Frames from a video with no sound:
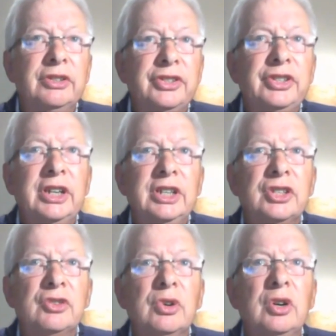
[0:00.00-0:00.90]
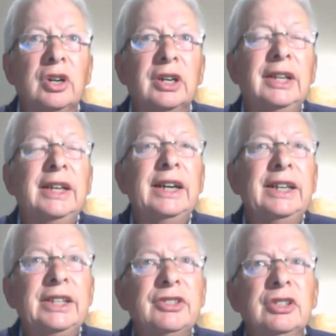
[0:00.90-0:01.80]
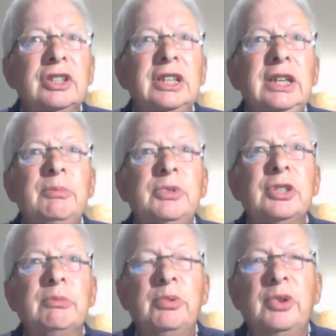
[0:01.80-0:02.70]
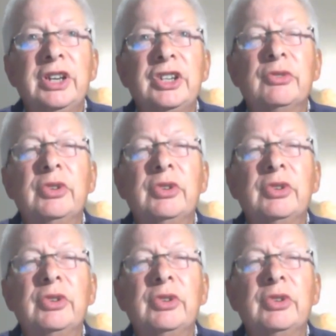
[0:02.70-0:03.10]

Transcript: to stay strong. And that's going to keep some pressure